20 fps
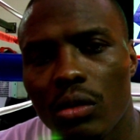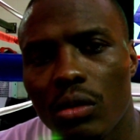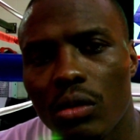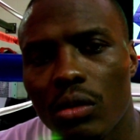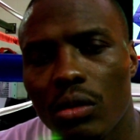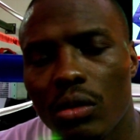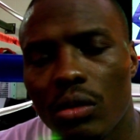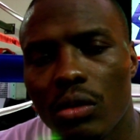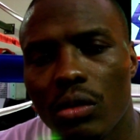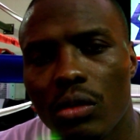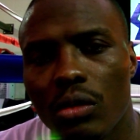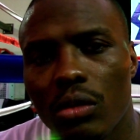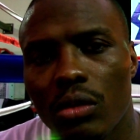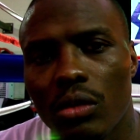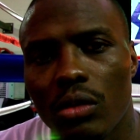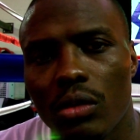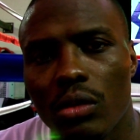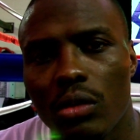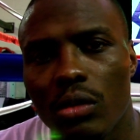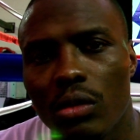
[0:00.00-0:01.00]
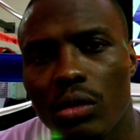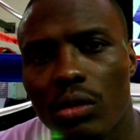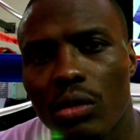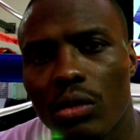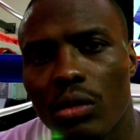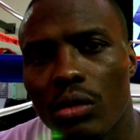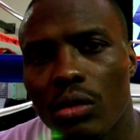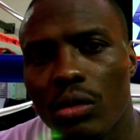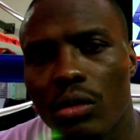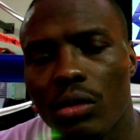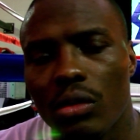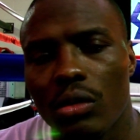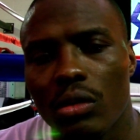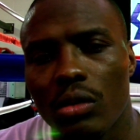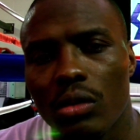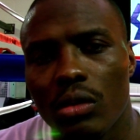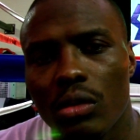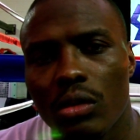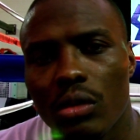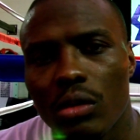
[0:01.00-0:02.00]
and fighting for the first time since being a
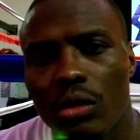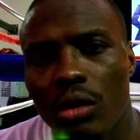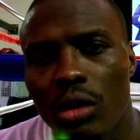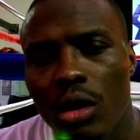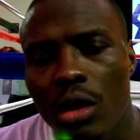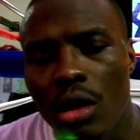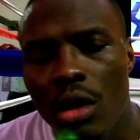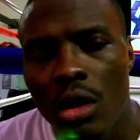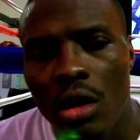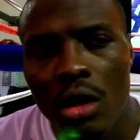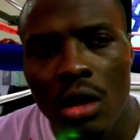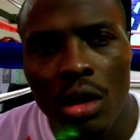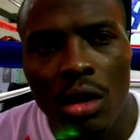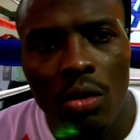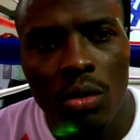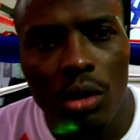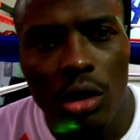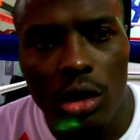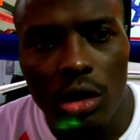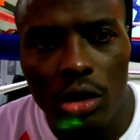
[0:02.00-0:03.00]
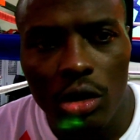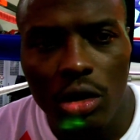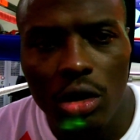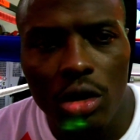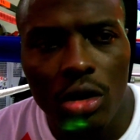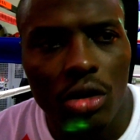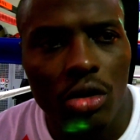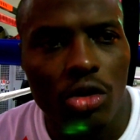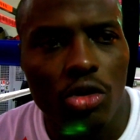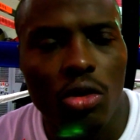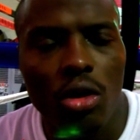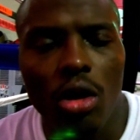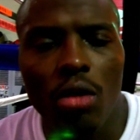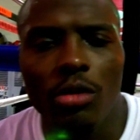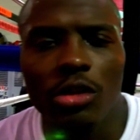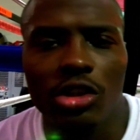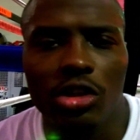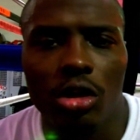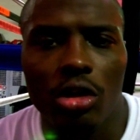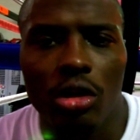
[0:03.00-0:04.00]
father. Well, you know, you
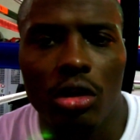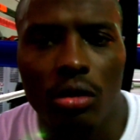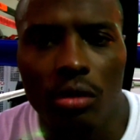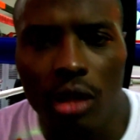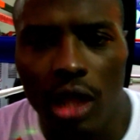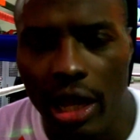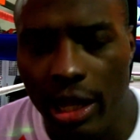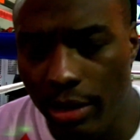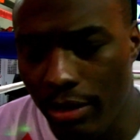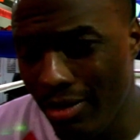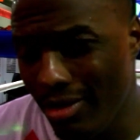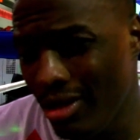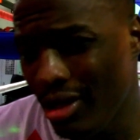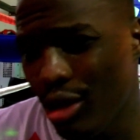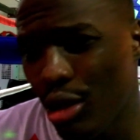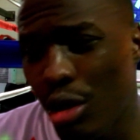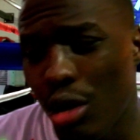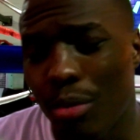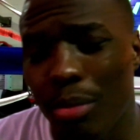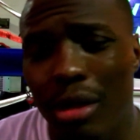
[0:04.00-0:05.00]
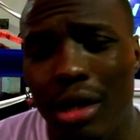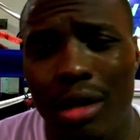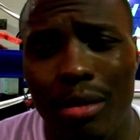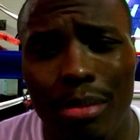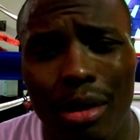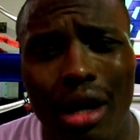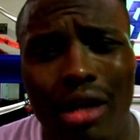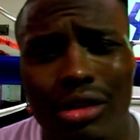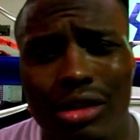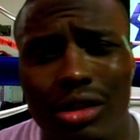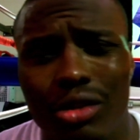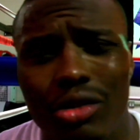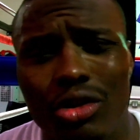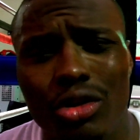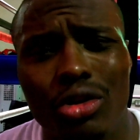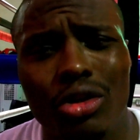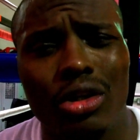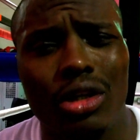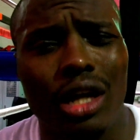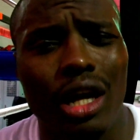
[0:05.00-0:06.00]
always start like you know, being a boxer. You
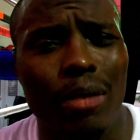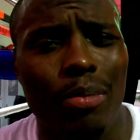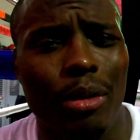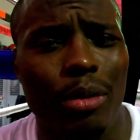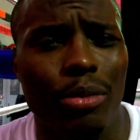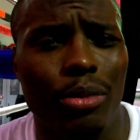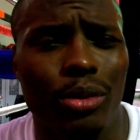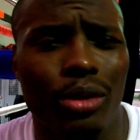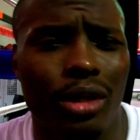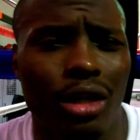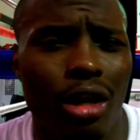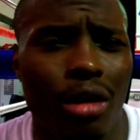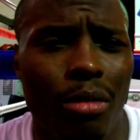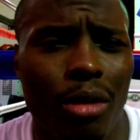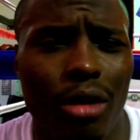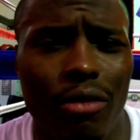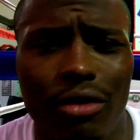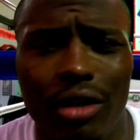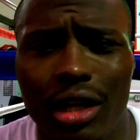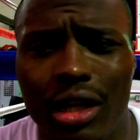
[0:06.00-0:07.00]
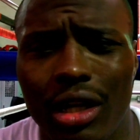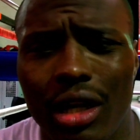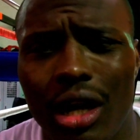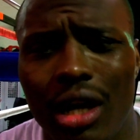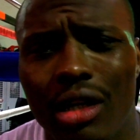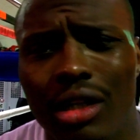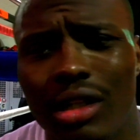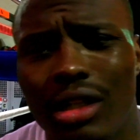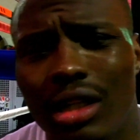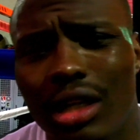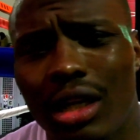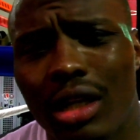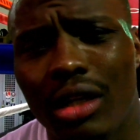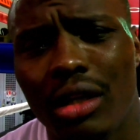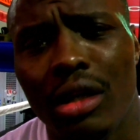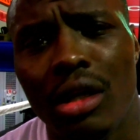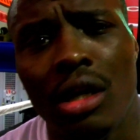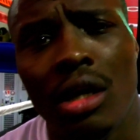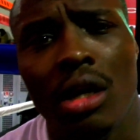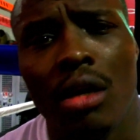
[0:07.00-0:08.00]
know, a lot of people will come off like cocky. Like
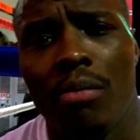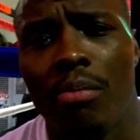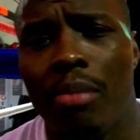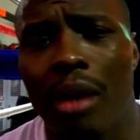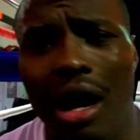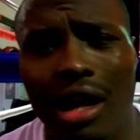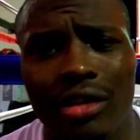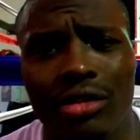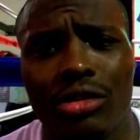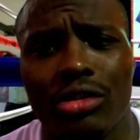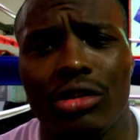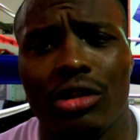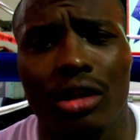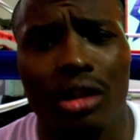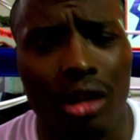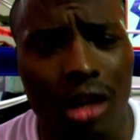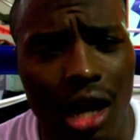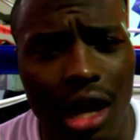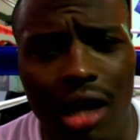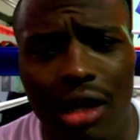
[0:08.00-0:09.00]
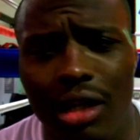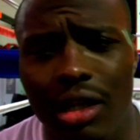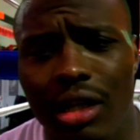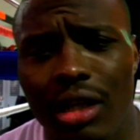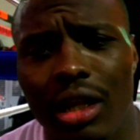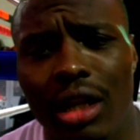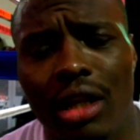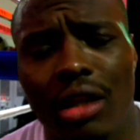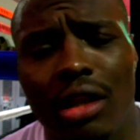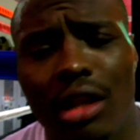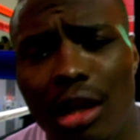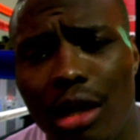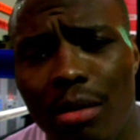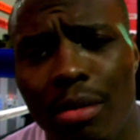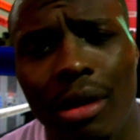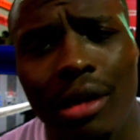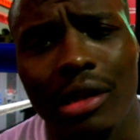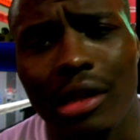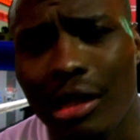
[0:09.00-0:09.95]
boxers are cocky. They think about